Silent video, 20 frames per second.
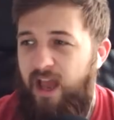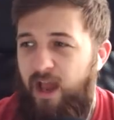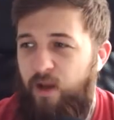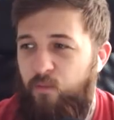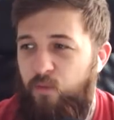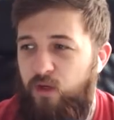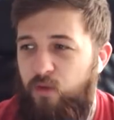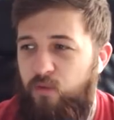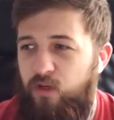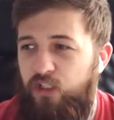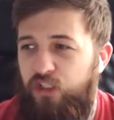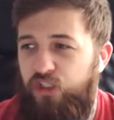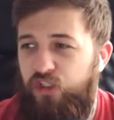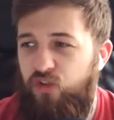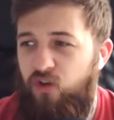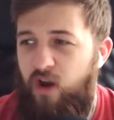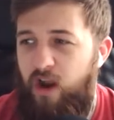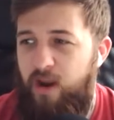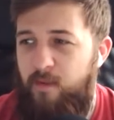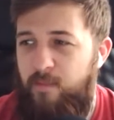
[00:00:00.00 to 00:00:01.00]
And what I want to
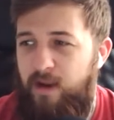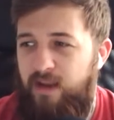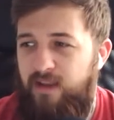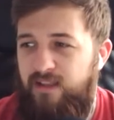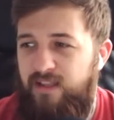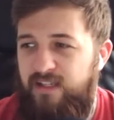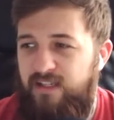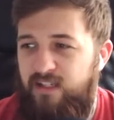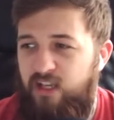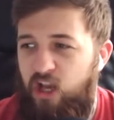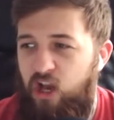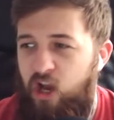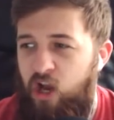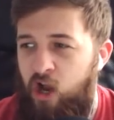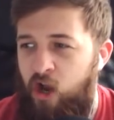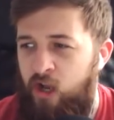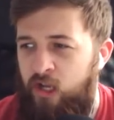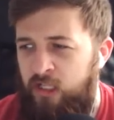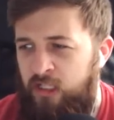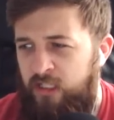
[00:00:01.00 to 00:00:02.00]
try and make this
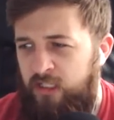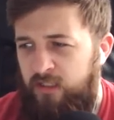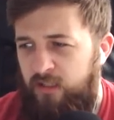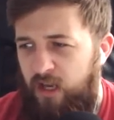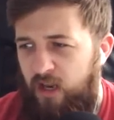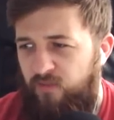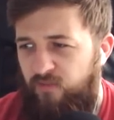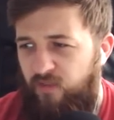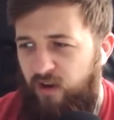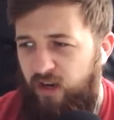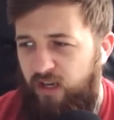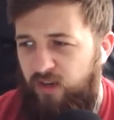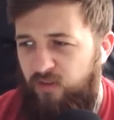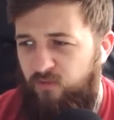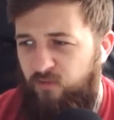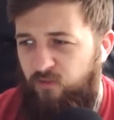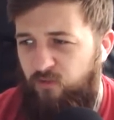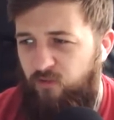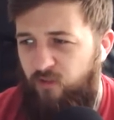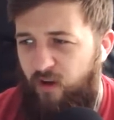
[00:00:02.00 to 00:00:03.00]
car, if I
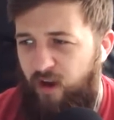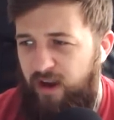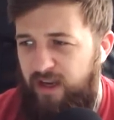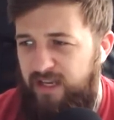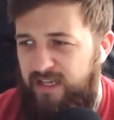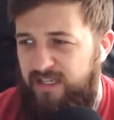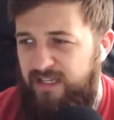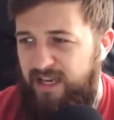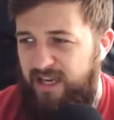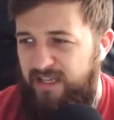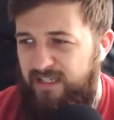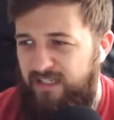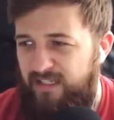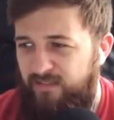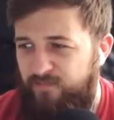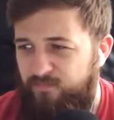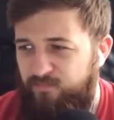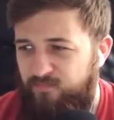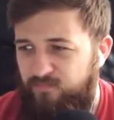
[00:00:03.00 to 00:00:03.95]
could find it,